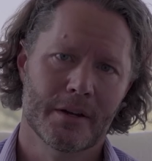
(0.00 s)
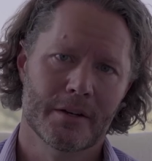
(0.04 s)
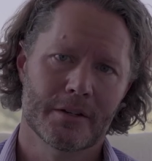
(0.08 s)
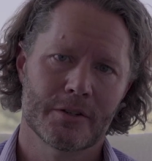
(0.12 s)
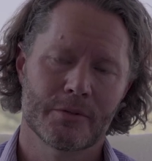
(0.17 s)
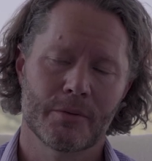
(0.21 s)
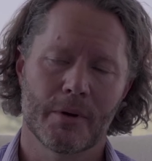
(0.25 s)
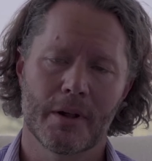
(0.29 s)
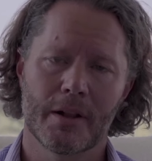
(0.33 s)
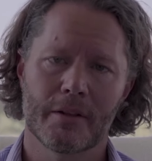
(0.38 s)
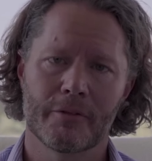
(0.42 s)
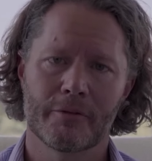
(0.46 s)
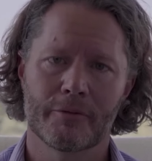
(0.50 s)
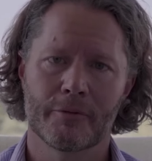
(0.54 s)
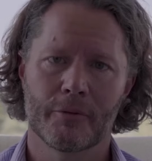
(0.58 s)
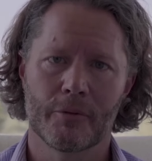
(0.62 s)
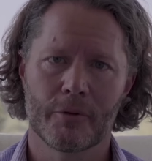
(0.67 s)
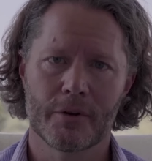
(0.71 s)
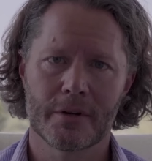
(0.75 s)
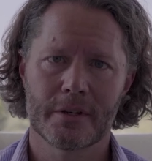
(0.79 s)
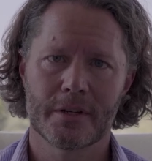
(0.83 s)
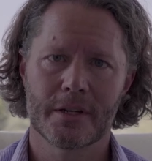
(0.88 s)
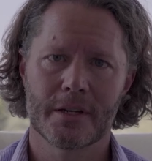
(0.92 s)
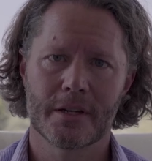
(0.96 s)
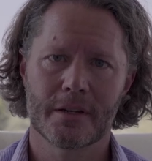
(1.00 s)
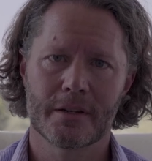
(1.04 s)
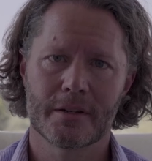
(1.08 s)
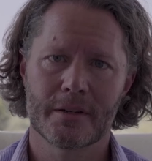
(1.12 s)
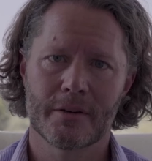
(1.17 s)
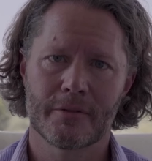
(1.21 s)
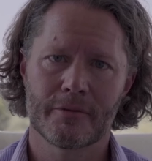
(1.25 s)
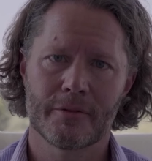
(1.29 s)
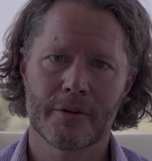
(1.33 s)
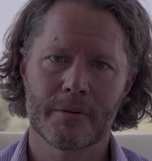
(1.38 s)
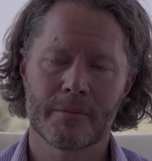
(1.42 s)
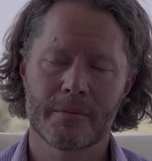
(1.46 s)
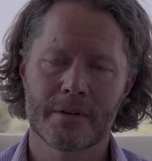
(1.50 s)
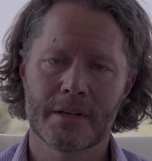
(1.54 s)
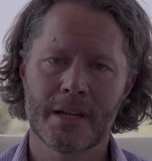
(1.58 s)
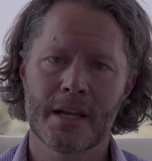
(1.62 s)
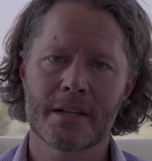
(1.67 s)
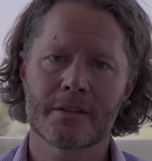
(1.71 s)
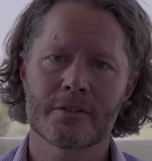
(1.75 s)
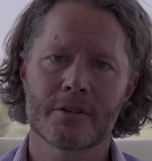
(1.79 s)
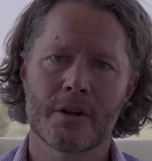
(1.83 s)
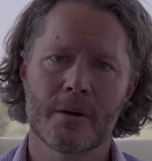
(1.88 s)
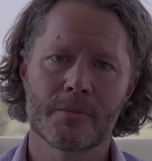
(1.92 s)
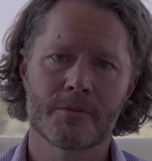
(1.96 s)
12, 14 different
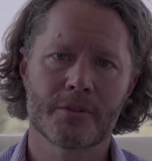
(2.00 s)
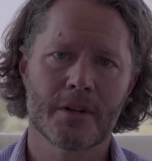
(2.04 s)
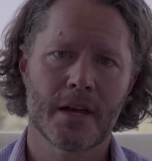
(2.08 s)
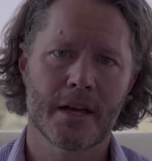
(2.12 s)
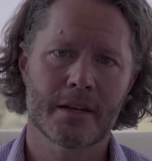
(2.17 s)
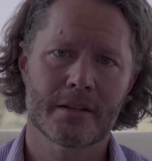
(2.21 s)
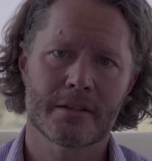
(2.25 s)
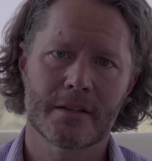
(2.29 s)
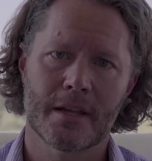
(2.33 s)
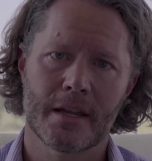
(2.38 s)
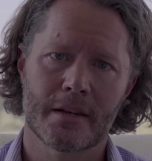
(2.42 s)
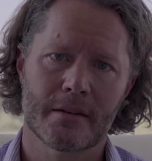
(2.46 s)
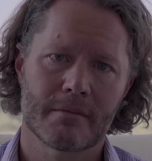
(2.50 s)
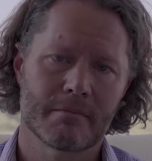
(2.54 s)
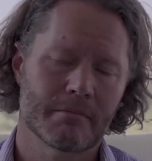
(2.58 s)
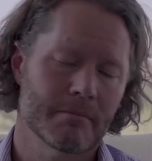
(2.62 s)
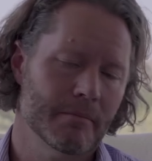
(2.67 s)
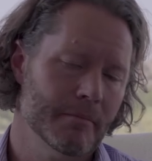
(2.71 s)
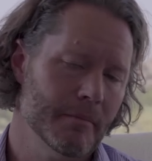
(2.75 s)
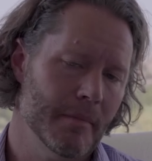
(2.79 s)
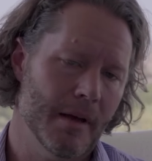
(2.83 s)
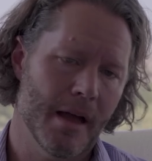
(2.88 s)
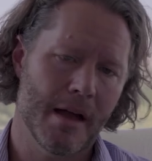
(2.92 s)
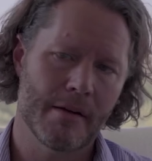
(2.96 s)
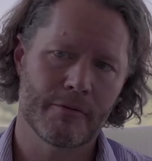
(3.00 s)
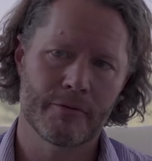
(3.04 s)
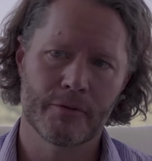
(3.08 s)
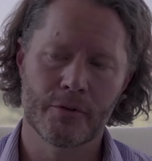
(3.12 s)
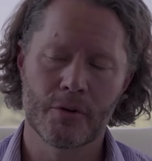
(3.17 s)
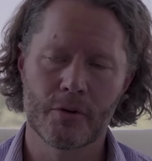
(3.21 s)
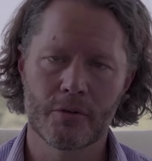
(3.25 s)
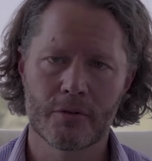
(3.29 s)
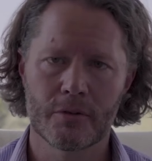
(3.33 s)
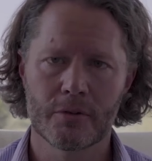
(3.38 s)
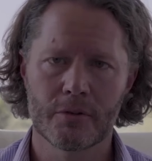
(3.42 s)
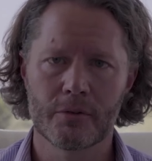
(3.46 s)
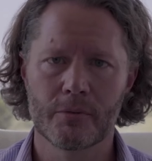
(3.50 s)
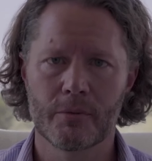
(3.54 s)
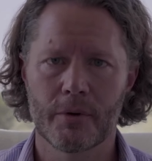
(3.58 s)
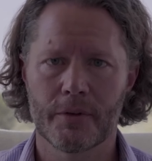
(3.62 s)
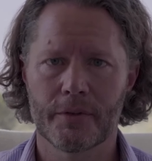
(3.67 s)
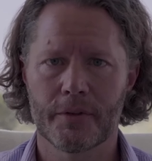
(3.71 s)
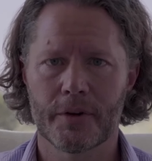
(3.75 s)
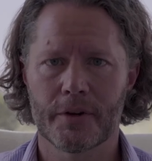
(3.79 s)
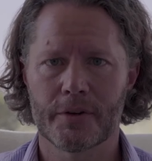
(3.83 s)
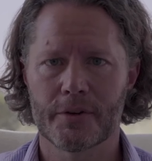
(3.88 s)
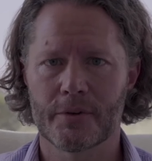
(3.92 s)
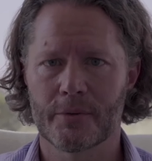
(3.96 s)
test objects that have no clue what
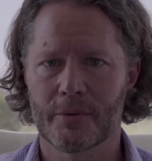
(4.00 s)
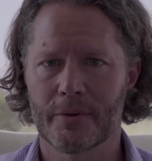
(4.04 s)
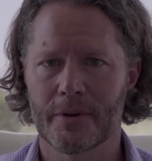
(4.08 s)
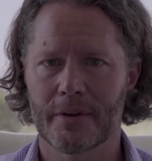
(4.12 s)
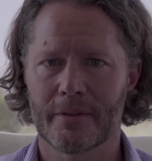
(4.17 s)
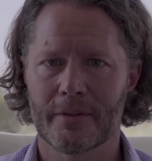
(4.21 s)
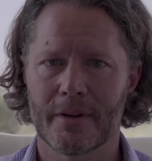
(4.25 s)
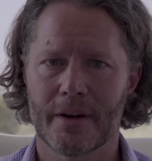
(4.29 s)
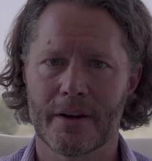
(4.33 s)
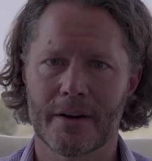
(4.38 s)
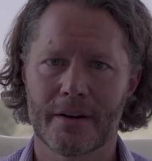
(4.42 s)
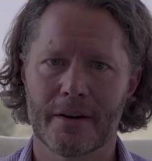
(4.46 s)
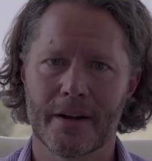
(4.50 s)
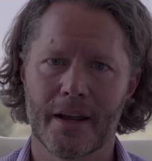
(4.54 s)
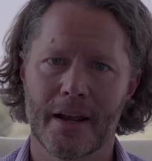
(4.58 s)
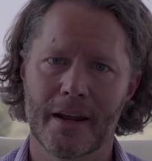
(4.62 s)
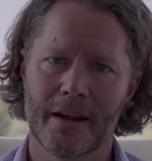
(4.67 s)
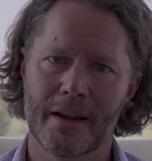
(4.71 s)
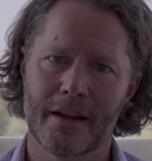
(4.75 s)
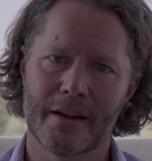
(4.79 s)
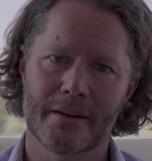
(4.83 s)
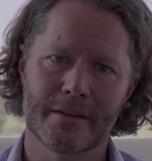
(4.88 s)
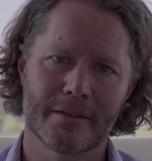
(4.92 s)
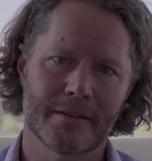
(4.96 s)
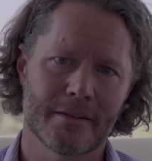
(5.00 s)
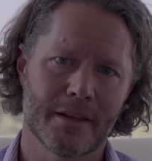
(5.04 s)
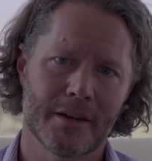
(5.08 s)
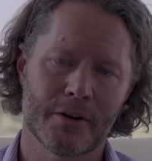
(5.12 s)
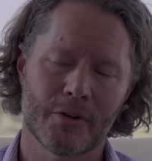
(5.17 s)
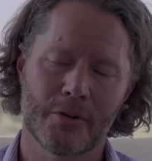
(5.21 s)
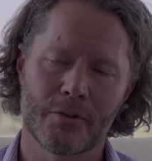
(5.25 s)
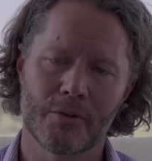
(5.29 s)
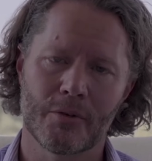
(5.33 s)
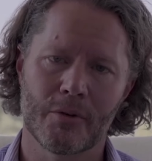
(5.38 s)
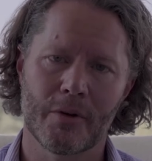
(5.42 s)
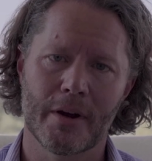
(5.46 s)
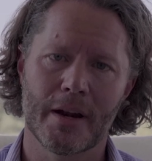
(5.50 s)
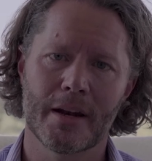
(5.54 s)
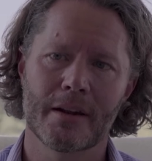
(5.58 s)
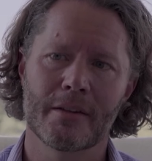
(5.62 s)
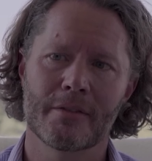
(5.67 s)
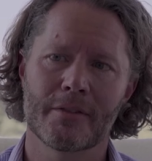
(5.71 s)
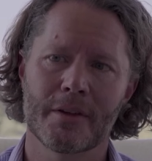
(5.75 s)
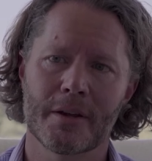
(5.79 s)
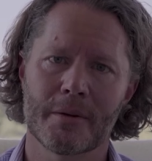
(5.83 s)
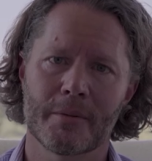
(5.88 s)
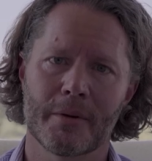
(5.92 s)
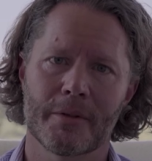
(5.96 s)
they're doing there, and they don't know
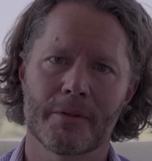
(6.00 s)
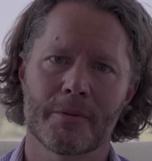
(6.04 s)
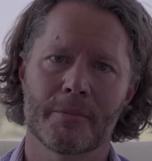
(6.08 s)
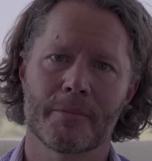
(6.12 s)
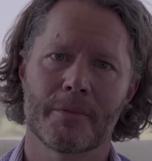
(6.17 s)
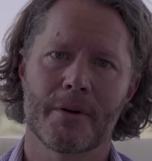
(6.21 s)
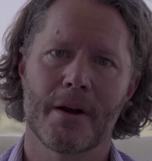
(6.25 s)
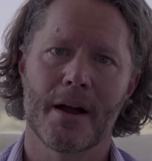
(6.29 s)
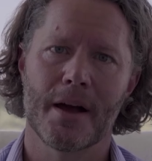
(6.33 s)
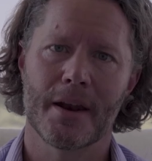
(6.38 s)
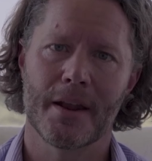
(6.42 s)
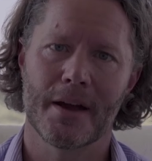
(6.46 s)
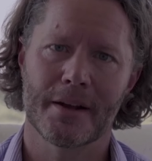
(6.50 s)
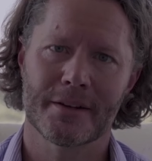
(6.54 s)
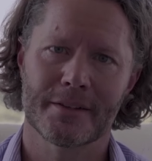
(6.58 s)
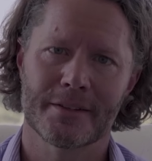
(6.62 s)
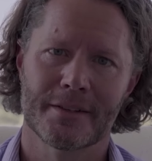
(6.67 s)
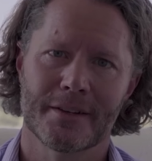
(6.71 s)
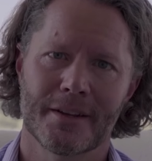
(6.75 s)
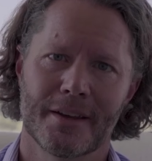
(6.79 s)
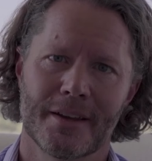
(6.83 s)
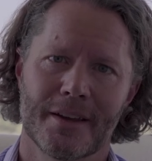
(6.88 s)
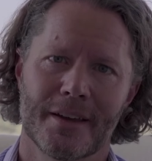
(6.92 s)
anything about the products,